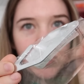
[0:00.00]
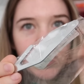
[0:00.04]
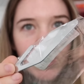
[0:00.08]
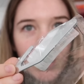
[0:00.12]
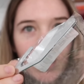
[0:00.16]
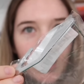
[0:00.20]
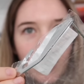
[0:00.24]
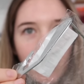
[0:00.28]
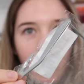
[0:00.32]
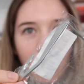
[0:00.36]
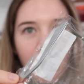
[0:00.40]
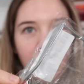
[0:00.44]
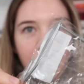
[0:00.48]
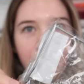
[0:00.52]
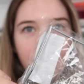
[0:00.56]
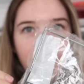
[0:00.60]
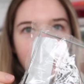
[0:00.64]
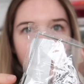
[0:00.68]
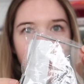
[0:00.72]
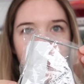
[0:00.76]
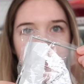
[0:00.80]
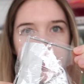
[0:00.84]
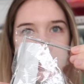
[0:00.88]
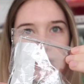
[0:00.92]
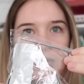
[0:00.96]
it's like a
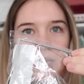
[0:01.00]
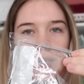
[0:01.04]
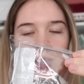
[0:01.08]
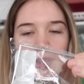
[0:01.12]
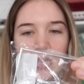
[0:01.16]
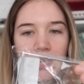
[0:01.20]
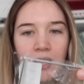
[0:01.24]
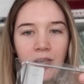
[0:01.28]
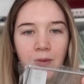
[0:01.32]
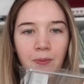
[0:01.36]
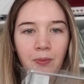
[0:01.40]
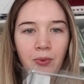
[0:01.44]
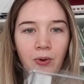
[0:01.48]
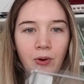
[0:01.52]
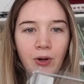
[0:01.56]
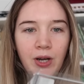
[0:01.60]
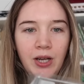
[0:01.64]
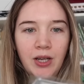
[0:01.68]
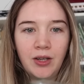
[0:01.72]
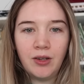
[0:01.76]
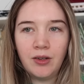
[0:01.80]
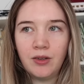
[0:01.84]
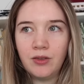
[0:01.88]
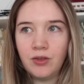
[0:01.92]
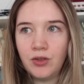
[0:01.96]
stick that you put
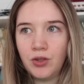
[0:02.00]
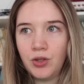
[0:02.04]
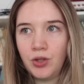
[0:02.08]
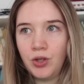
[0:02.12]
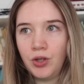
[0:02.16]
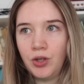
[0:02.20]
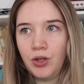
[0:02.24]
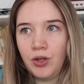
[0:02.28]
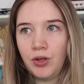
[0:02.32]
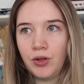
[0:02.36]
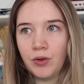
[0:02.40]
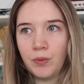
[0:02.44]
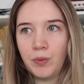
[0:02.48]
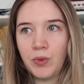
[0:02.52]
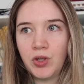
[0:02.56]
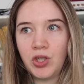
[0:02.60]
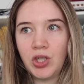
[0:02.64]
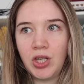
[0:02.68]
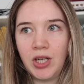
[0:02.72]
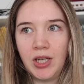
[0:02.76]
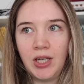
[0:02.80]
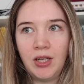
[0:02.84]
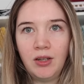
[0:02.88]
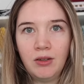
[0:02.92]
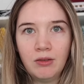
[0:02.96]
into your
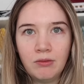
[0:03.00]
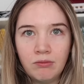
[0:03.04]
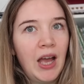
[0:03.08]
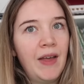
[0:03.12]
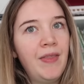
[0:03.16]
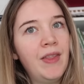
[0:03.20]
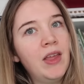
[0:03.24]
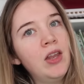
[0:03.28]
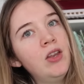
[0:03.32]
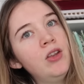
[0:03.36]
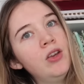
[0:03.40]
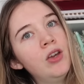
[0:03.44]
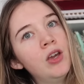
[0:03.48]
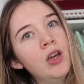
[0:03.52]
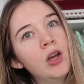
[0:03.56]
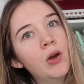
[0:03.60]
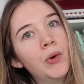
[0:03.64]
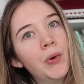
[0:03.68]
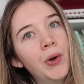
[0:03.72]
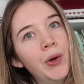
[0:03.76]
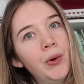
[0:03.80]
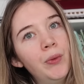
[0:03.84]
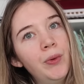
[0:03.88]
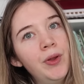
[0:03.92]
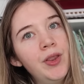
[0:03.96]
machine and then you can
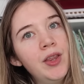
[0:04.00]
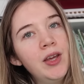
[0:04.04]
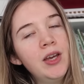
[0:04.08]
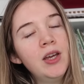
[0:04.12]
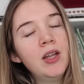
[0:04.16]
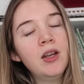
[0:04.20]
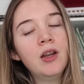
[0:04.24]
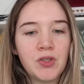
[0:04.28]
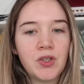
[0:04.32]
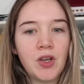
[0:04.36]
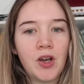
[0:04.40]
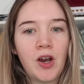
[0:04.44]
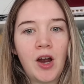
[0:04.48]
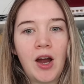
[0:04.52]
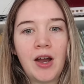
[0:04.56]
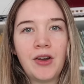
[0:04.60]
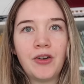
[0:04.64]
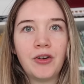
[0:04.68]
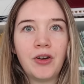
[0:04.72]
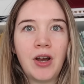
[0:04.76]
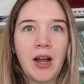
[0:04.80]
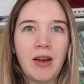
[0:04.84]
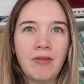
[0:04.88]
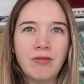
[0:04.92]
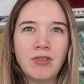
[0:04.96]
quilt with it, so I
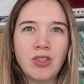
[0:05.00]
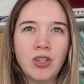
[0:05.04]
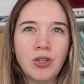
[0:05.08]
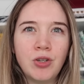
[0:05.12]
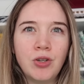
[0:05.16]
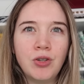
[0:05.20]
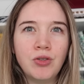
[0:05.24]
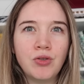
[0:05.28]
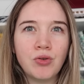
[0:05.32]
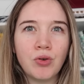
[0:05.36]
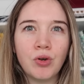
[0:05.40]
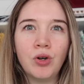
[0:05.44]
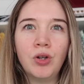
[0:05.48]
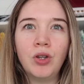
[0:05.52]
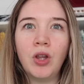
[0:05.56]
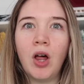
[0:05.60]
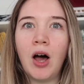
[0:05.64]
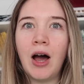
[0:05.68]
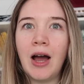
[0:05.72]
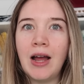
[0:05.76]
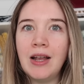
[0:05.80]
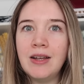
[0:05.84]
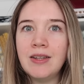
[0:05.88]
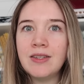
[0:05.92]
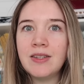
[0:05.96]
don't have to draw
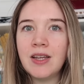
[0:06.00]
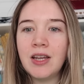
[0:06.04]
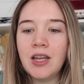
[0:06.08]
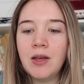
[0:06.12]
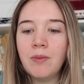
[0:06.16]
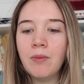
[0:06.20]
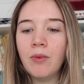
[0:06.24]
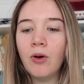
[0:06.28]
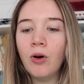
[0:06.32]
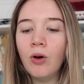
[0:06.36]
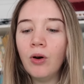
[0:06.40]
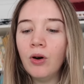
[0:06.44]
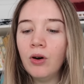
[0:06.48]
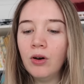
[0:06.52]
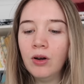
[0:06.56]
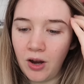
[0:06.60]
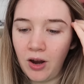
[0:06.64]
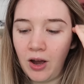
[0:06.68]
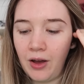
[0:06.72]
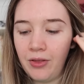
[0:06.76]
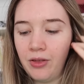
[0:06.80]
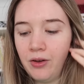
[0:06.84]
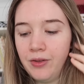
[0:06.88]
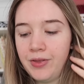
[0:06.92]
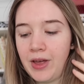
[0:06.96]
lines anymore. So
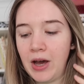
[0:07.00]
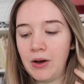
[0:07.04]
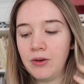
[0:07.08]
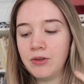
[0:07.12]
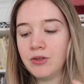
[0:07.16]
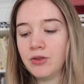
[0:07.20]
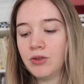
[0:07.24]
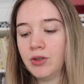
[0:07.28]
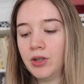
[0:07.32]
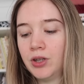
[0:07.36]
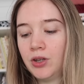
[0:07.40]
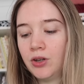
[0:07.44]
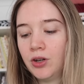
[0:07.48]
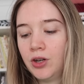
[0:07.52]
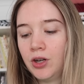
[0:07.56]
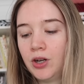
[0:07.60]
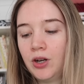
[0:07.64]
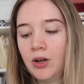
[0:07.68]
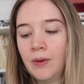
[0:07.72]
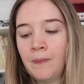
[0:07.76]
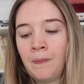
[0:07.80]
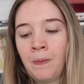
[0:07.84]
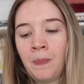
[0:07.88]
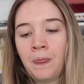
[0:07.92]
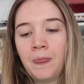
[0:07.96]
I thought that was really good.
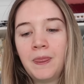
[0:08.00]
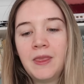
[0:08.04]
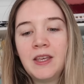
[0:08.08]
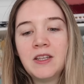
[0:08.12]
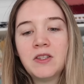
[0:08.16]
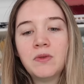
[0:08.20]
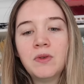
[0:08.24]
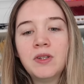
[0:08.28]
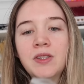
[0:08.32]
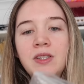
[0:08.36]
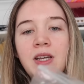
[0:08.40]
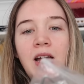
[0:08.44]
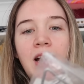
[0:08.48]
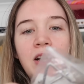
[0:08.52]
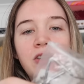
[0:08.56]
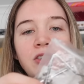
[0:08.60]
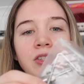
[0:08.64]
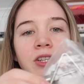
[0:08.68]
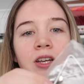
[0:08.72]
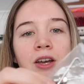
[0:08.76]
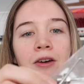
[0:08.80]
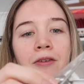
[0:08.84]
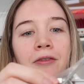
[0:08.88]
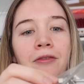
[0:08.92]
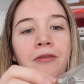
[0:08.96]
This one's
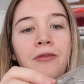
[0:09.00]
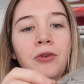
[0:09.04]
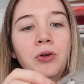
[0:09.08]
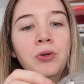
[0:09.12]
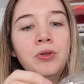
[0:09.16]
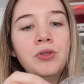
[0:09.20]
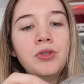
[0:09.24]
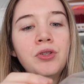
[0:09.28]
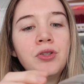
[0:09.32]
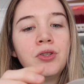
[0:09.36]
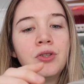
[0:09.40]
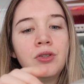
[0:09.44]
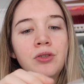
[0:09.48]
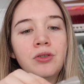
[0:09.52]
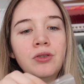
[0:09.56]
actually a foot.